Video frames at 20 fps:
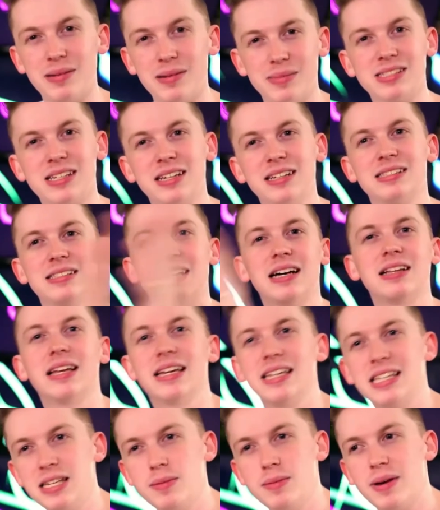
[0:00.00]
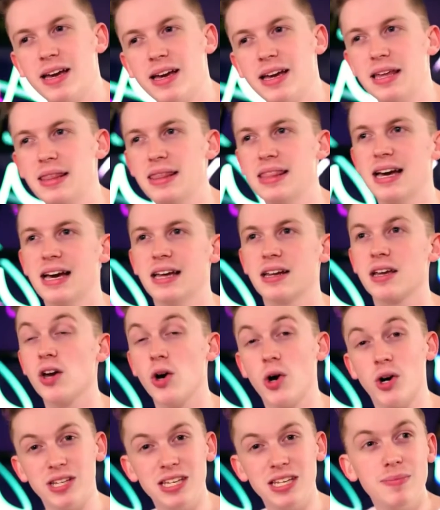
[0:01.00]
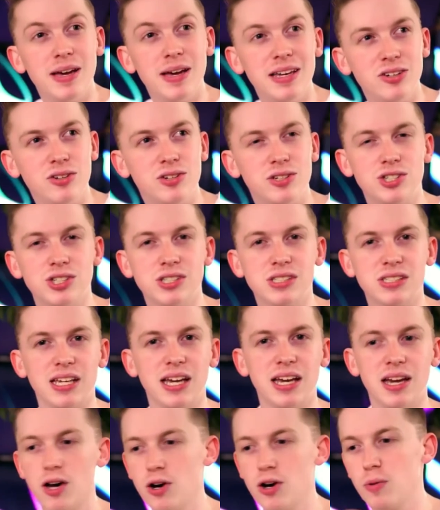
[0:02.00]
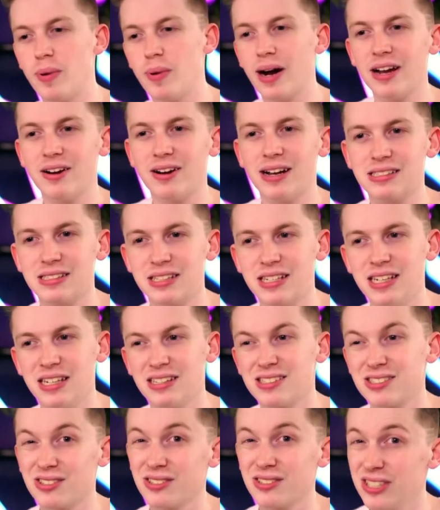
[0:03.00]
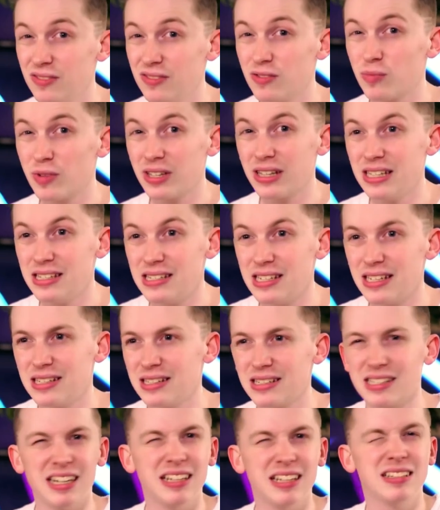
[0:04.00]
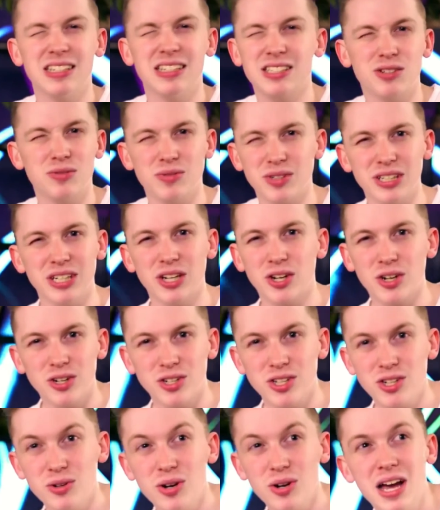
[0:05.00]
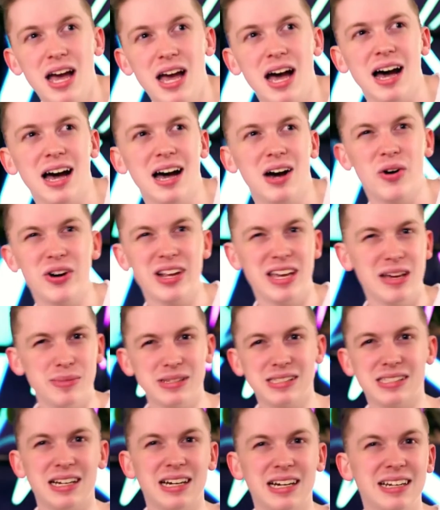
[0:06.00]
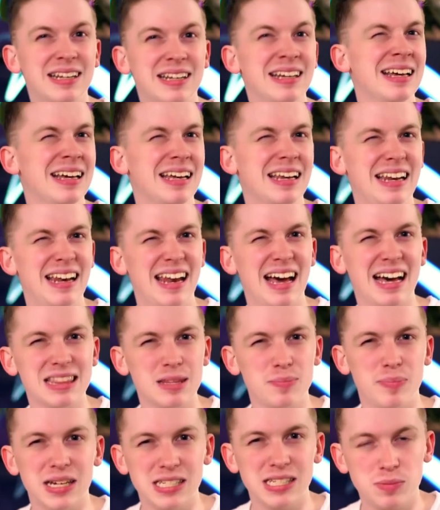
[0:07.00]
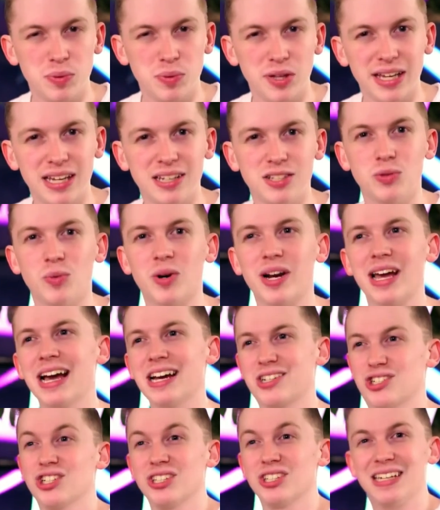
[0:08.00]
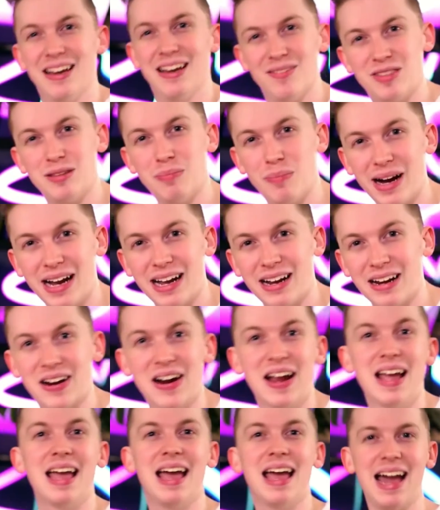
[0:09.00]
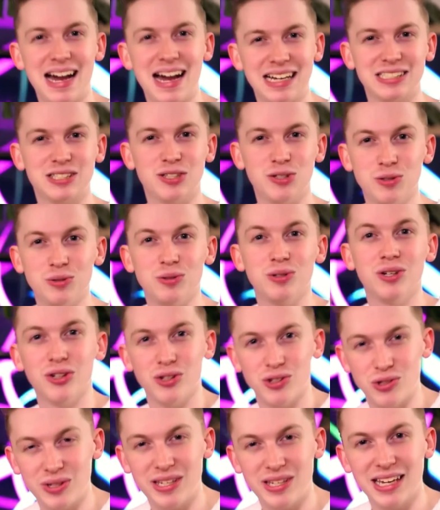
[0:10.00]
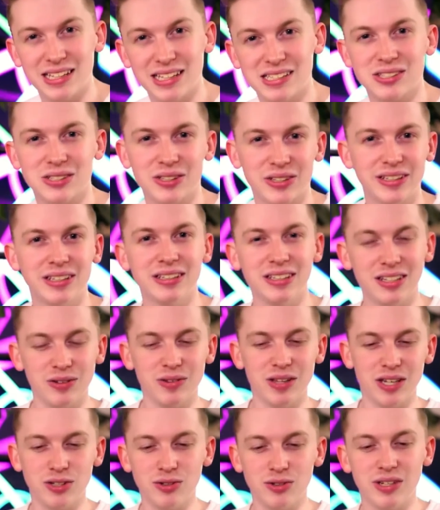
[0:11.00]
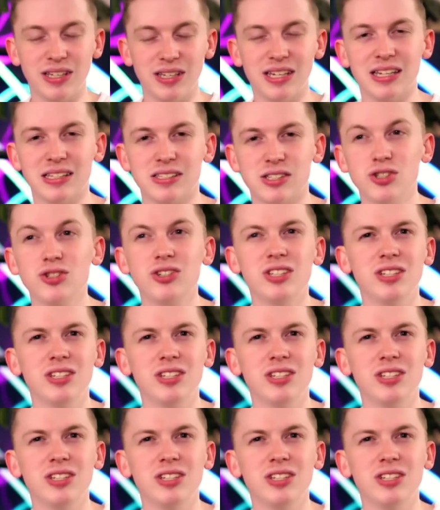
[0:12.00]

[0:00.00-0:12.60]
But Amazon is not like eBay in that on eBay you can just say, oh, buyer asked to cancel even when they didn't, and it doesn't really hurt you. On Amazon, not the best plan. You want to actually have the buyer ask you to cancel, and then you can cancel.